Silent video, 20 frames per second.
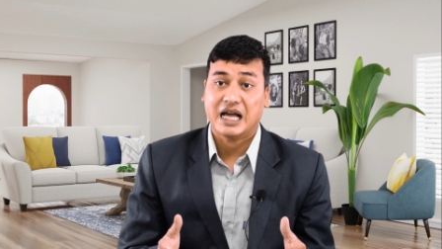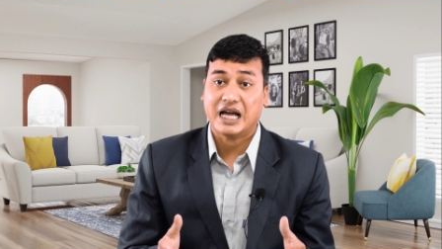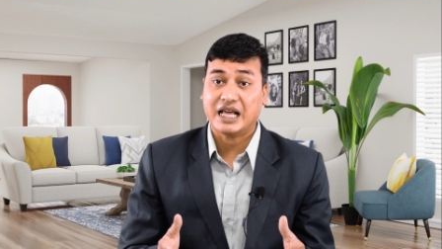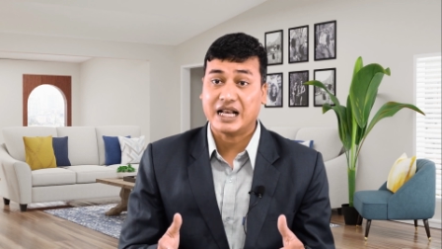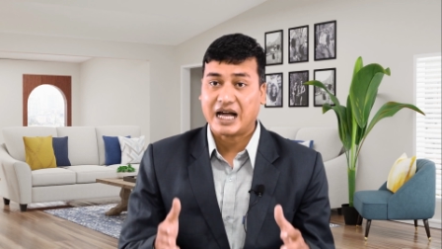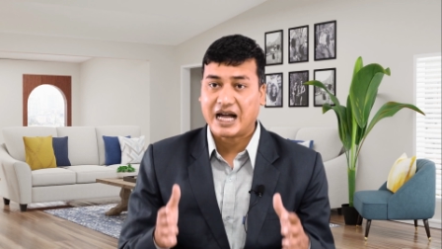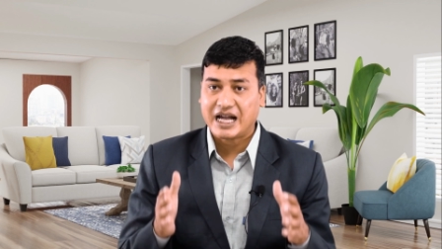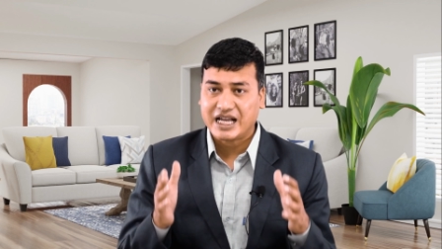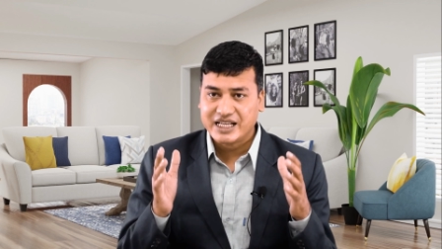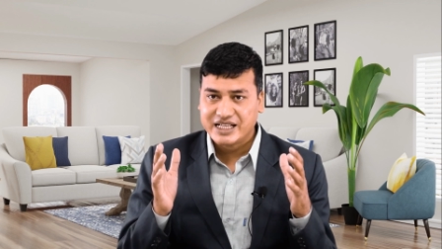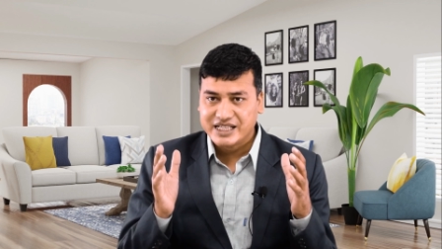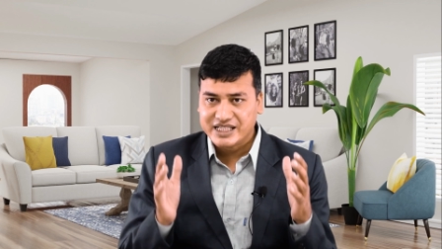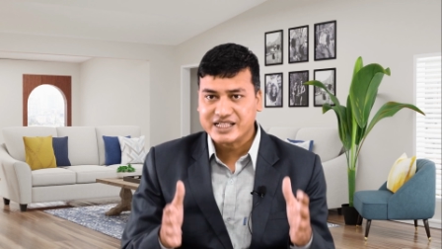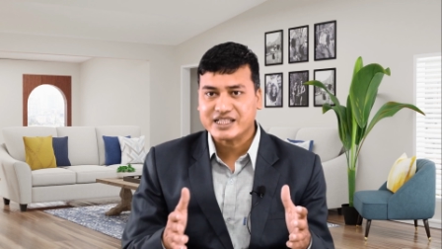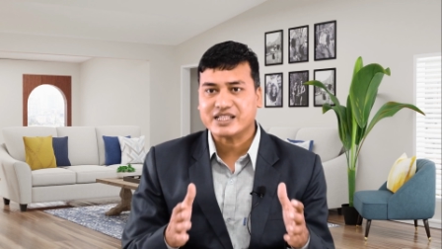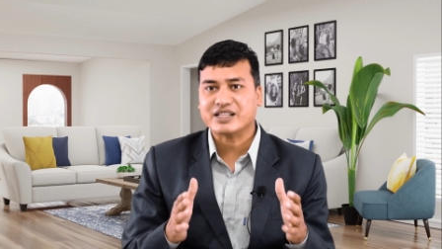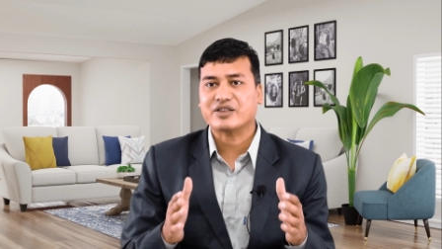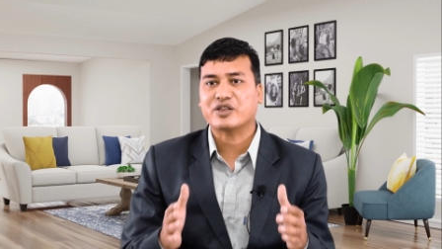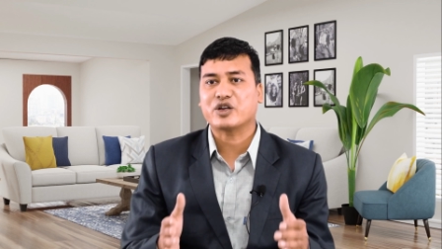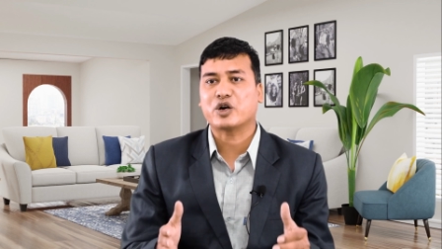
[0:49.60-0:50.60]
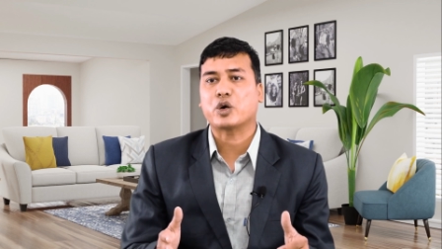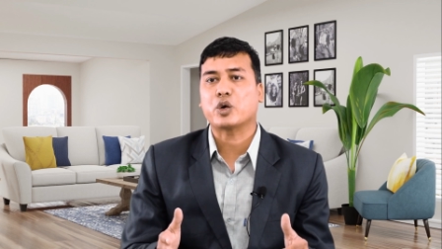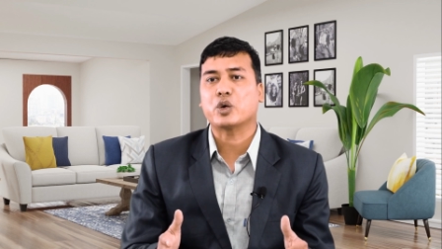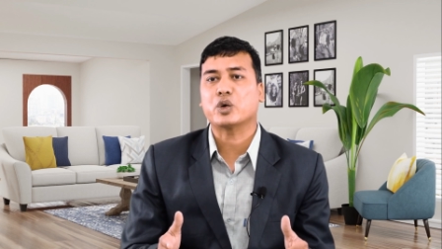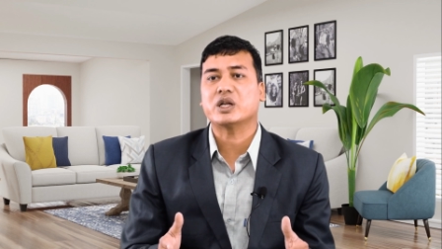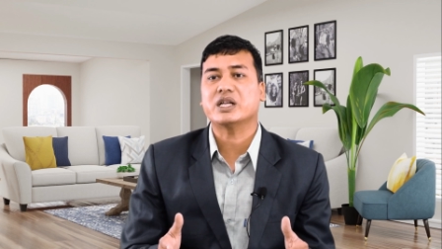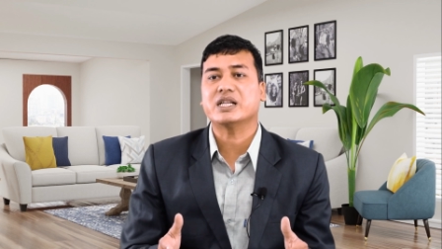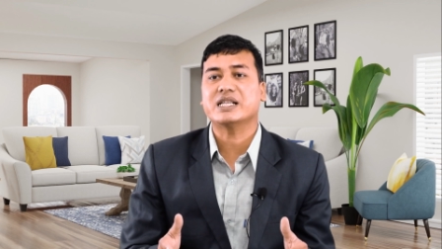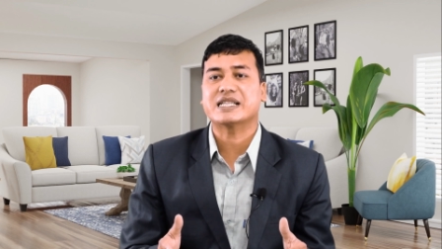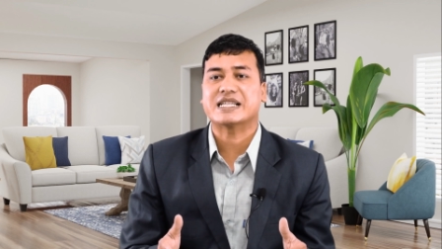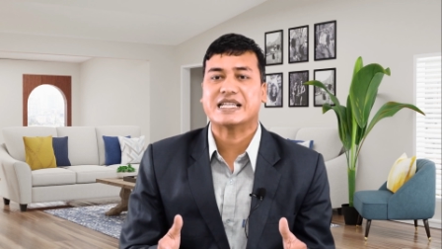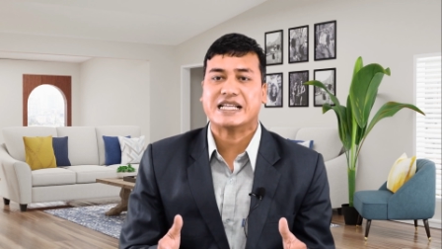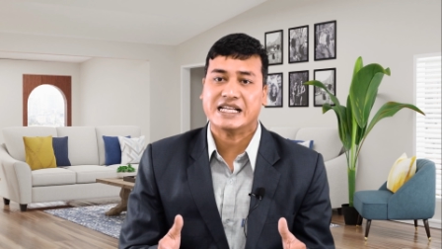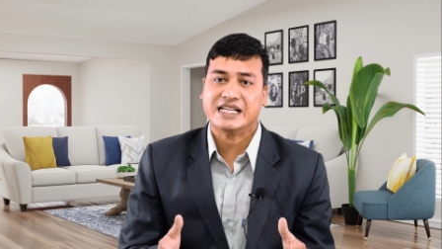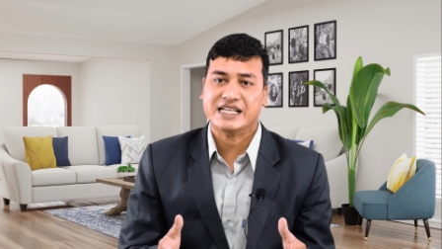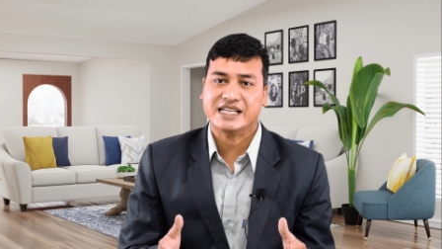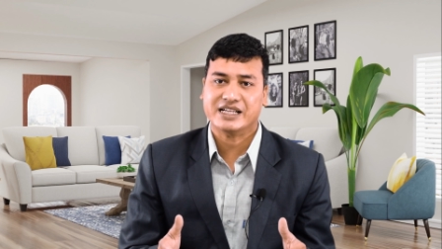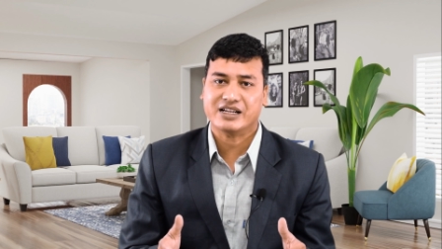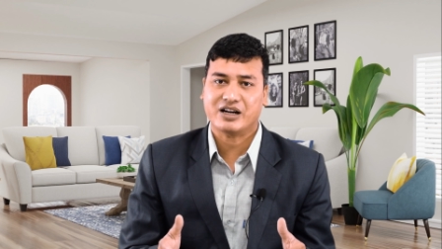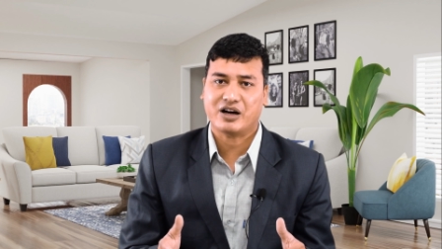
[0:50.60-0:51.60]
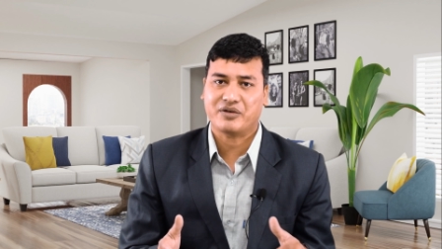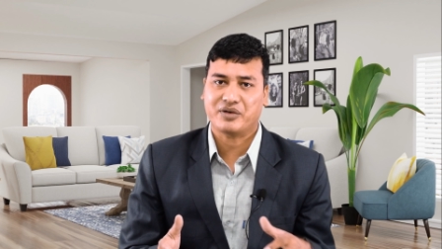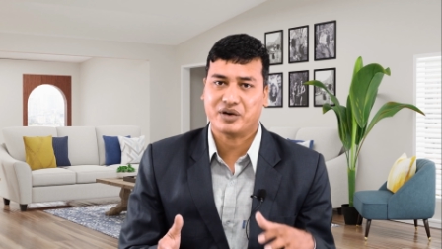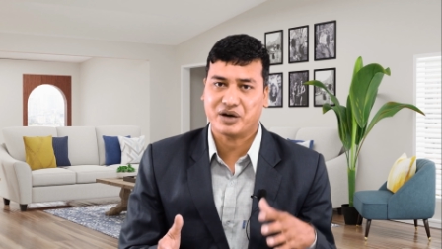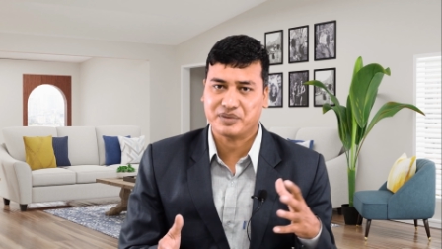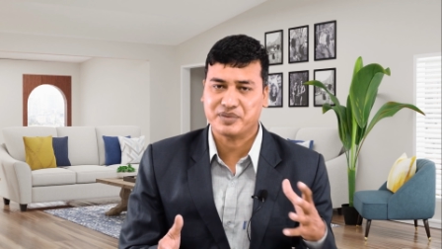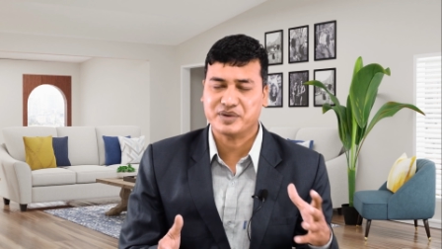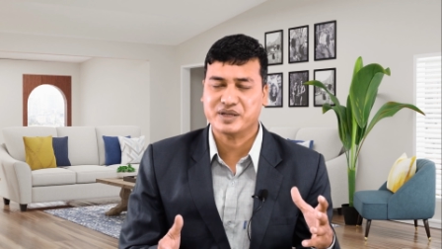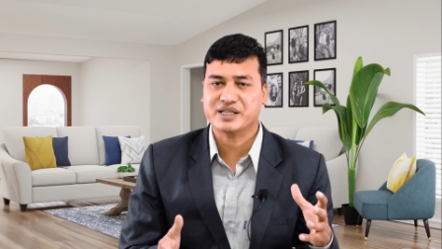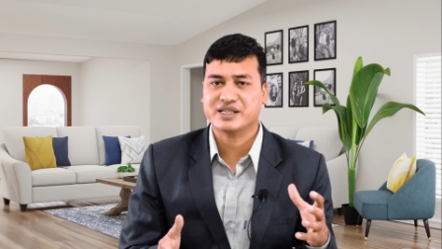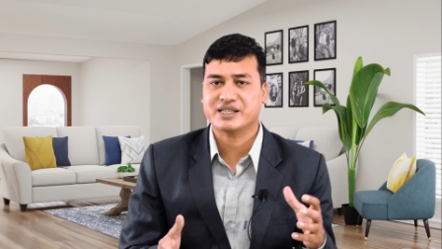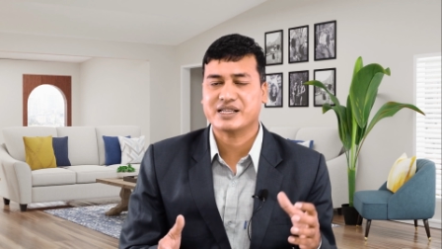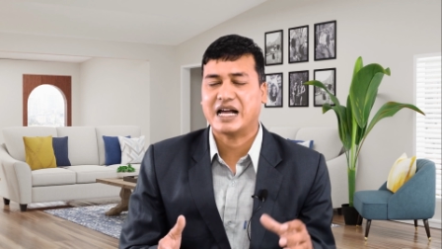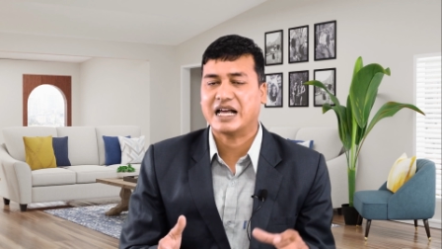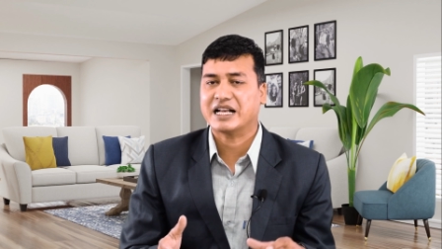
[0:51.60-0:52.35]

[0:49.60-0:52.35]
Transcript: And I need the routine cleaning of office